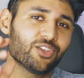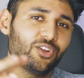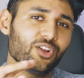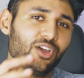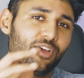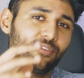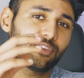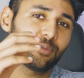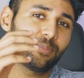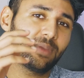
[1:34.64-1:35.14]
You
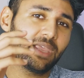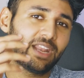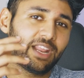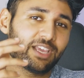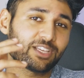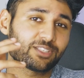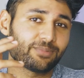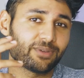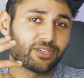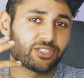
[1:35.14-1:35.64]
don't have to be an
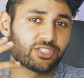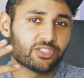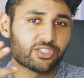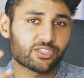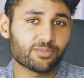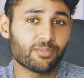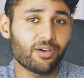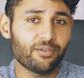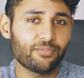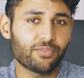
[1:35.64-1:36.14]
expert in
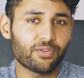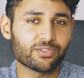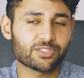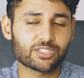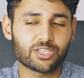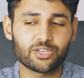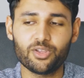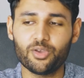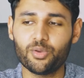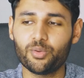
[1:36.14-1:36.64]
smartphones
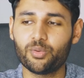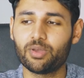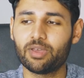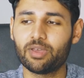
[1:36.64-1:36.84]
to know